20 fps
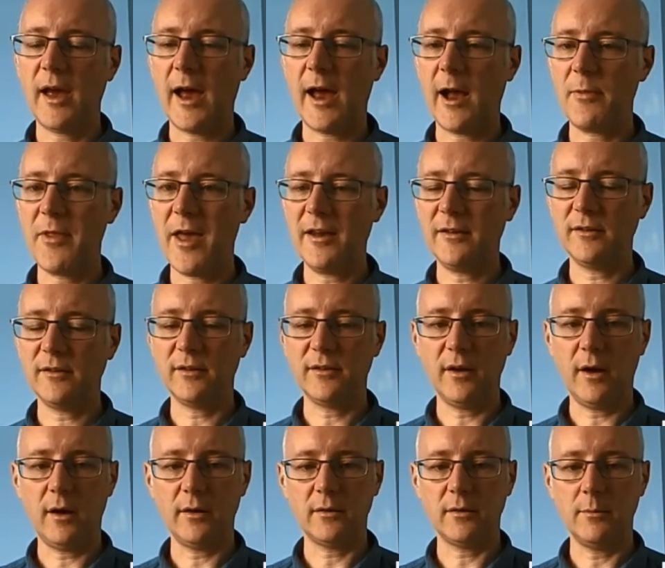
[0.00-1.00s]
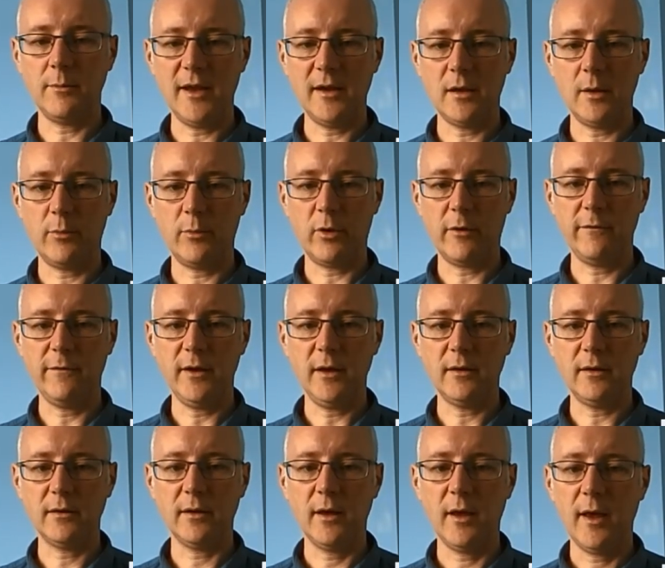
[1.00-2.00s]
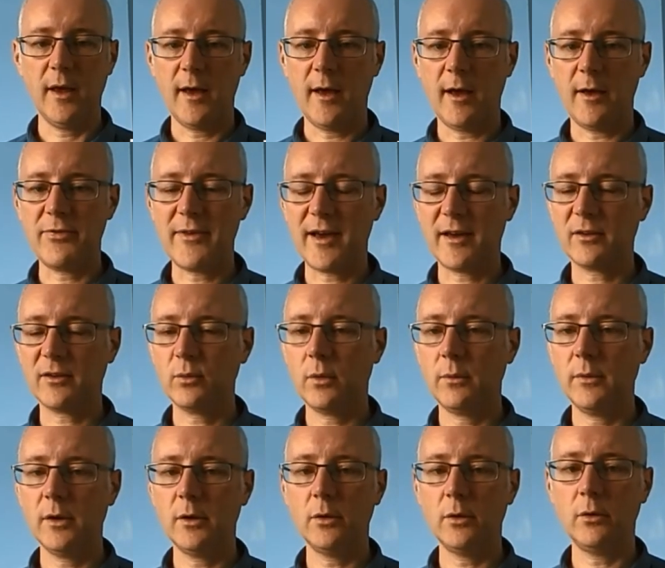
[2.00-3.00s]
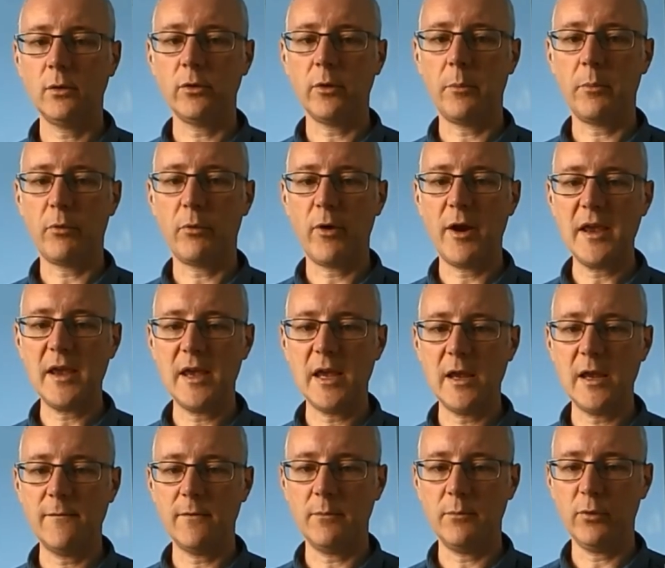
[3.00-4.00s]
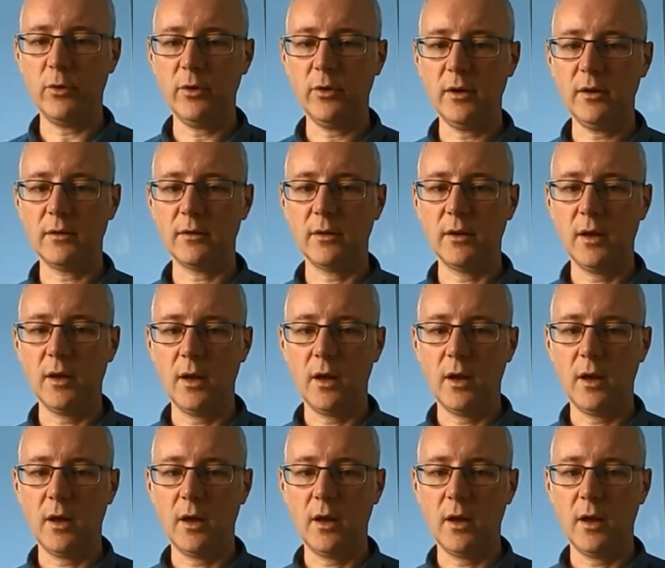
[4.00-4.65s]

and then start to make a profit? And that's what we call the break-even point.